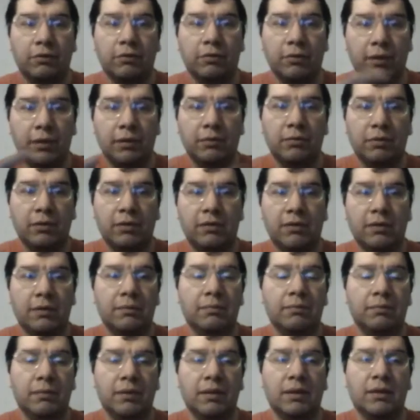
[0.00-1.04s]
trying with
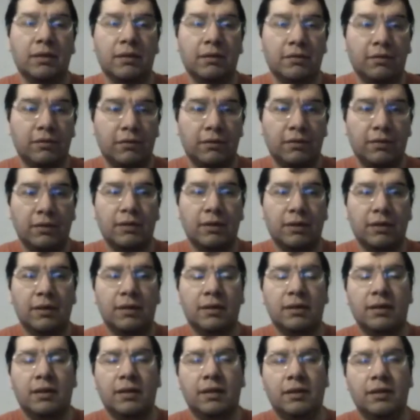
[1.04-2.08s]
them because
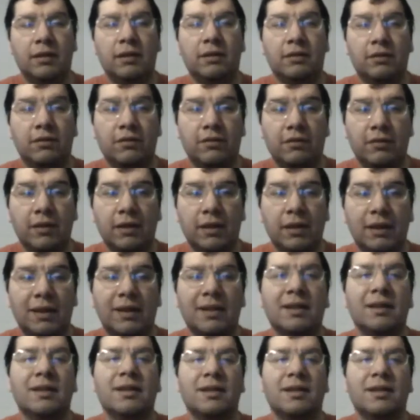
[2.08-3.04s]
now you get to see